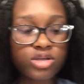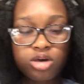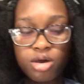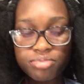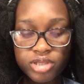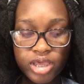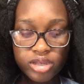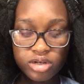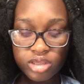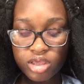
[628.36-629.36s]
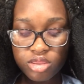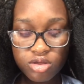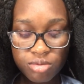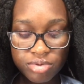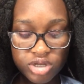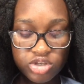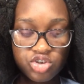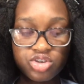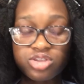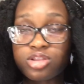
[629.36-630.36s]
complicated either, but it's
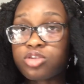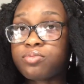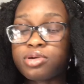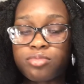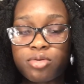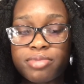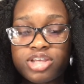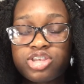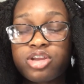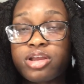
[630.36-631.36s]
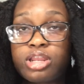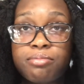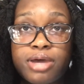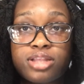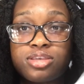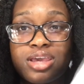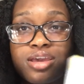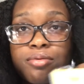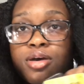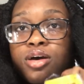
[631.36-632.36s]
just a little bit more messier and it might take
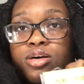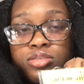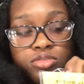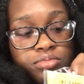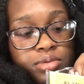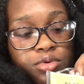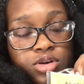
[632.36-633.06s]
a little bit more